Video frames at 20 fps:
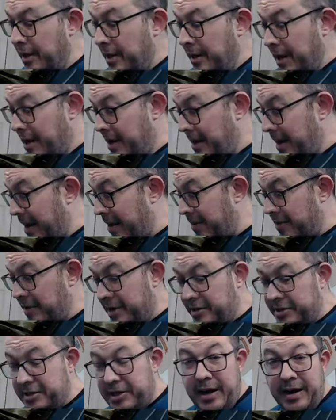and how they
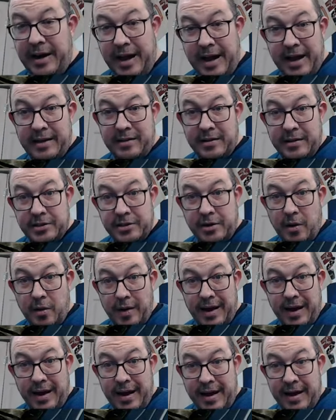said, hey, let's go
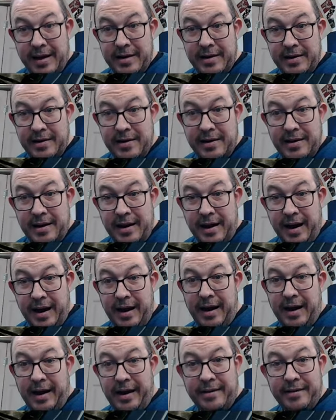ahead
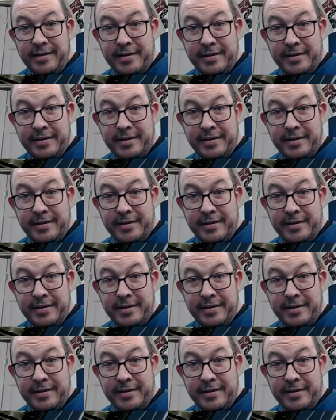and,